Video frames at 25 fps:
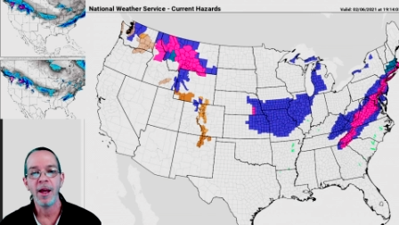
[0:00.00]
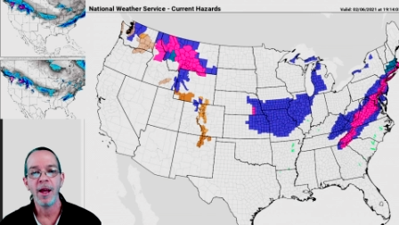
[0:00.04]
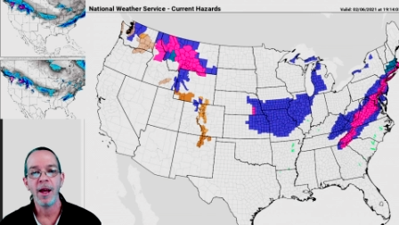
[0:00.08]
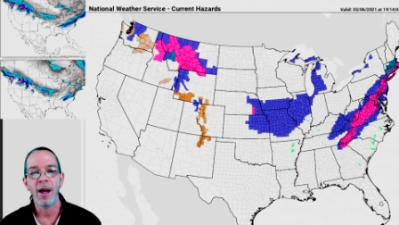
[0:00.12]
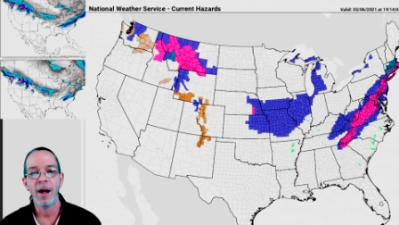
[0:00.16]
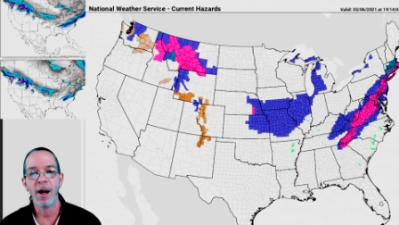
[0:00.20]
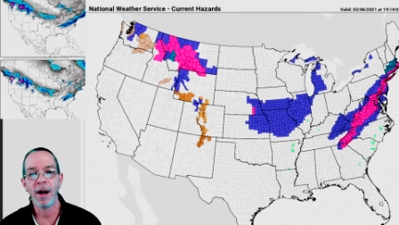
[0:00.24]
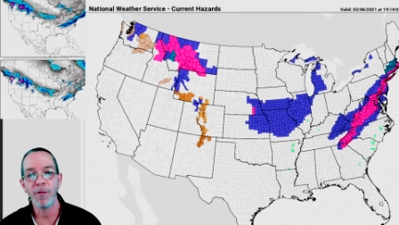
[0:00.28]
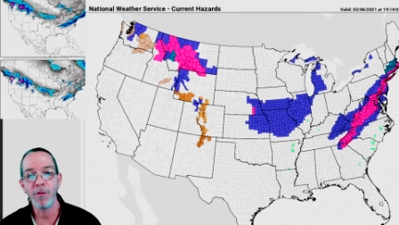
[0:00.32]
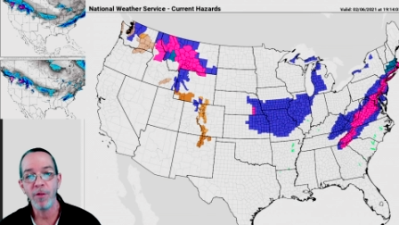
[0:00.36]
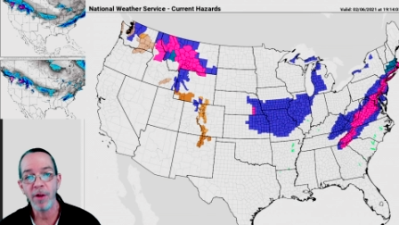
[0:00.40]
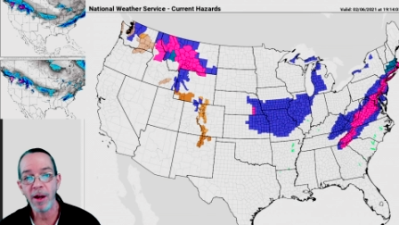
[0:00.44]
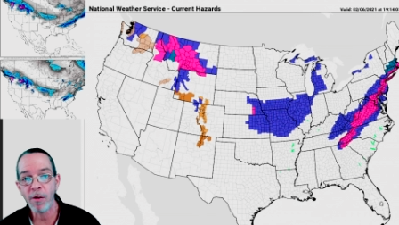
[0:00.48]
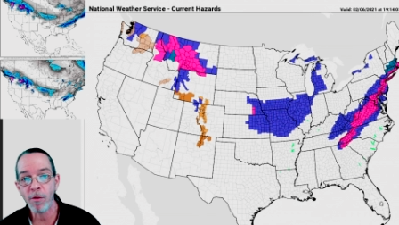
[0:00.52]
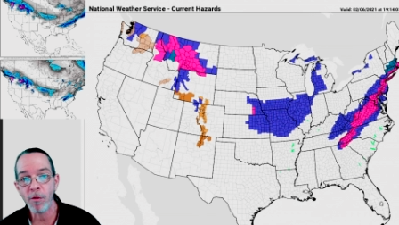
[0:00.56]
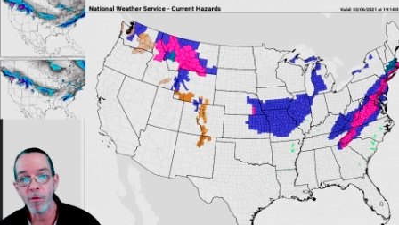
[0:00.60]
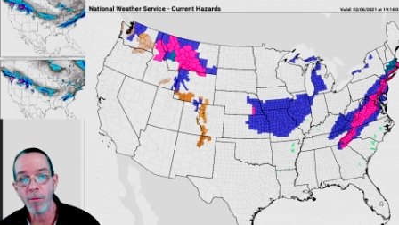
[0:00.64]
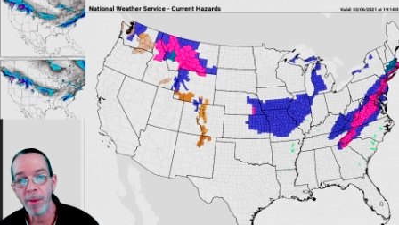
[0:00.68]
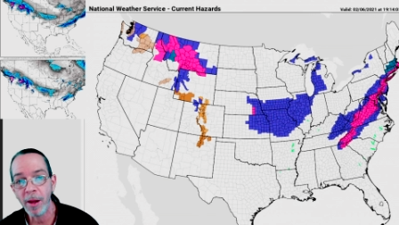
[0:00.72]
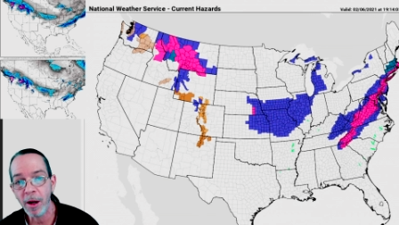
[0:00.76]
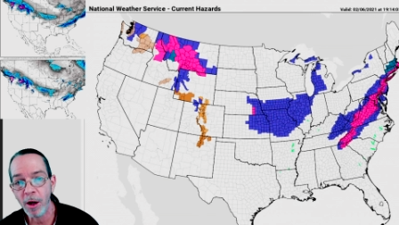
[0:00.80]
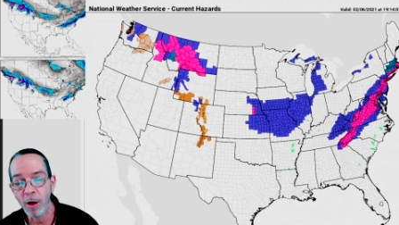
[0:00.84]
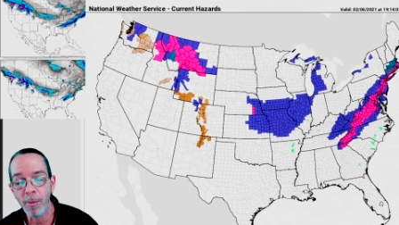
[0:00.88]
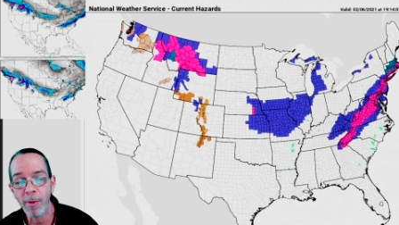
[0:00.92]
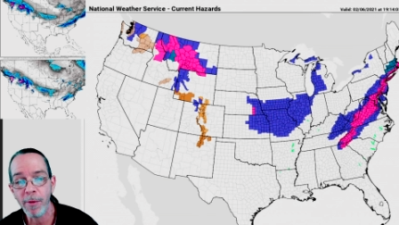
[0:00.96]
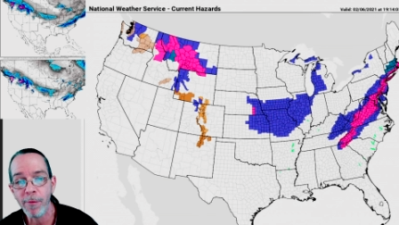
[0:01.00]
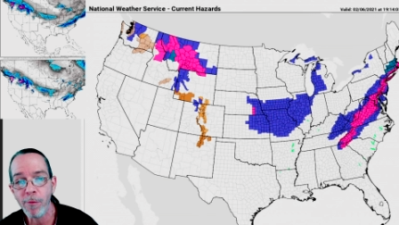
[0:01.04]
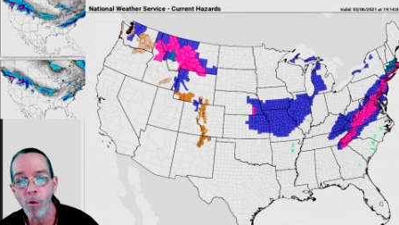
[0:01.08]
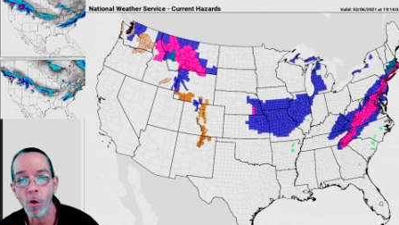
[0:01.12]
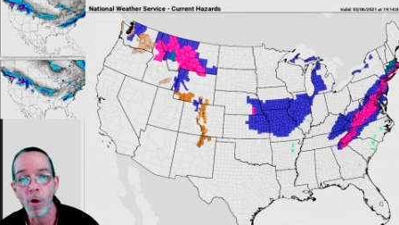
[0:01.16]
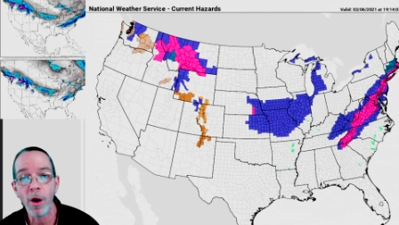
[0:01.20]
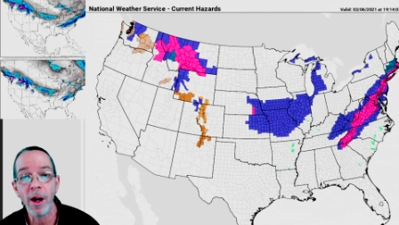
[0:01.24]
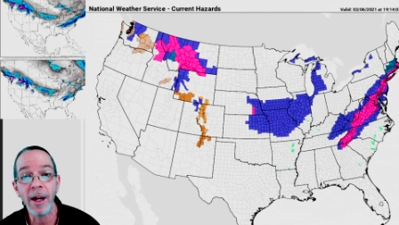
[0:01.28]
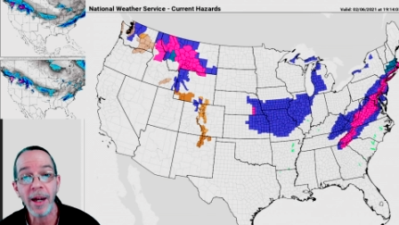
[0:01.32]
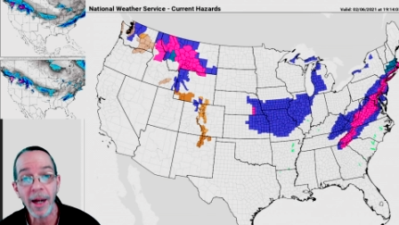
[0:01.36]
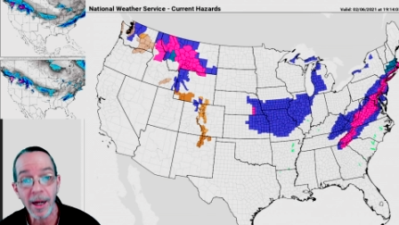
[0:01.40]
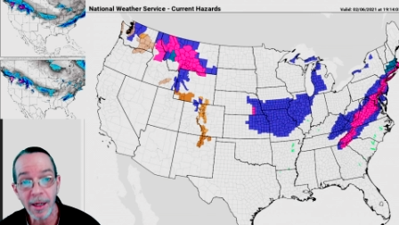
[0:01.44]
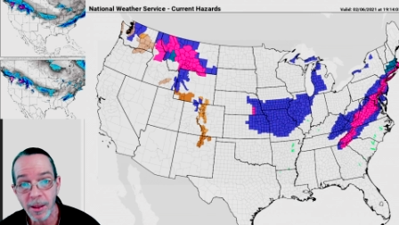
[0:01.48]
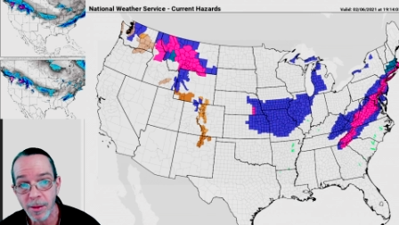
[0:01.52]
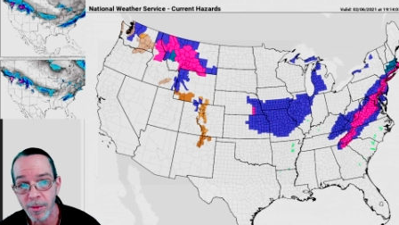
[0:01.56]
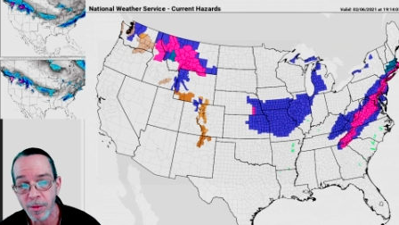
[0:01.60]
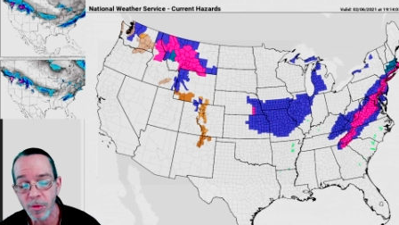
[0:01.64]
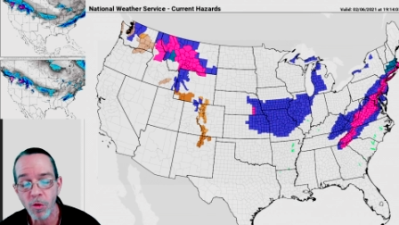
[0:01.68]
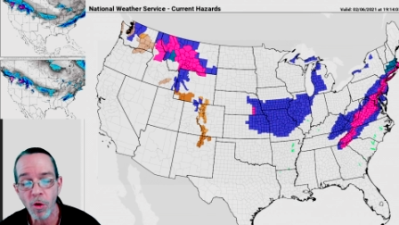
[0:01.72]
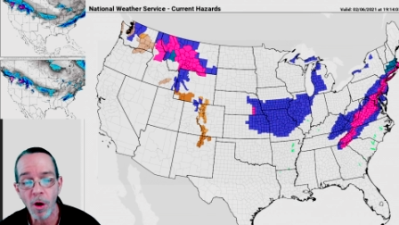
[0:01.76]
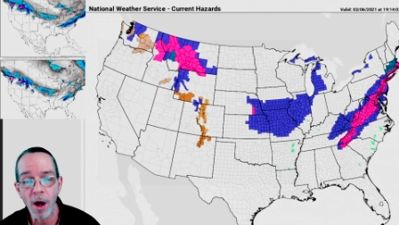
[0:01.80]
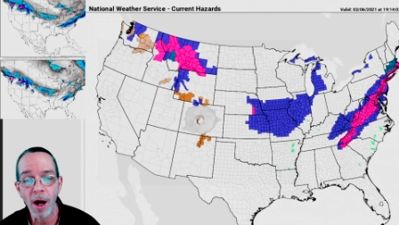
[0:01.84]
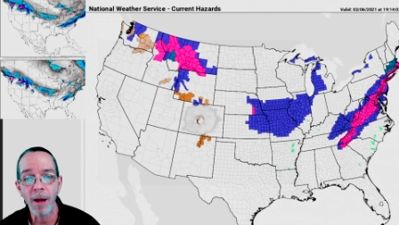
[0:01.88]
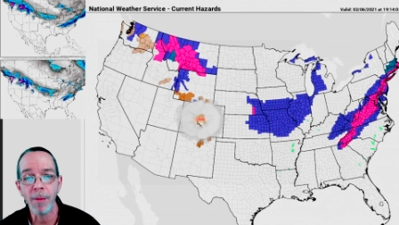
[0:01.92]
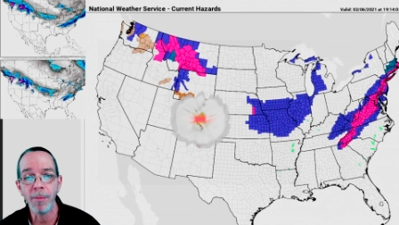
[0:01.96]
Uh, if you've never been here before, hit that
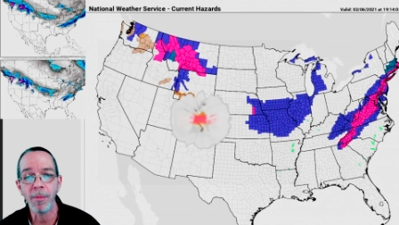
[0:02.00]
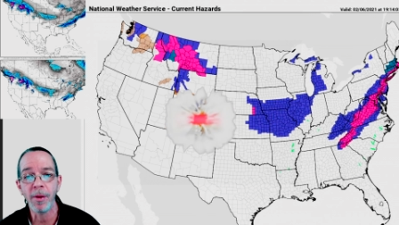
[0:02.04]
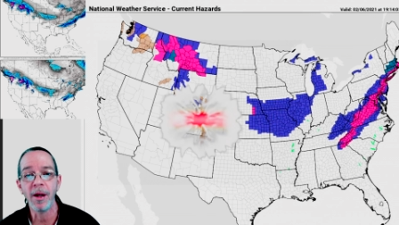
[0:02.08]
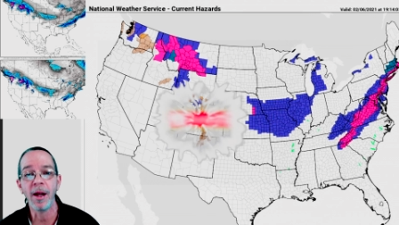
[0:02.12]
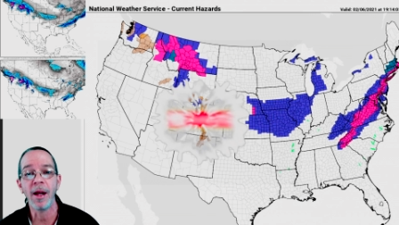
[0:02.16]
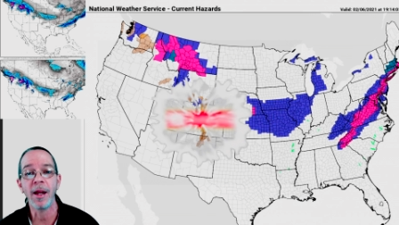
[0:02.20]
subscribe button.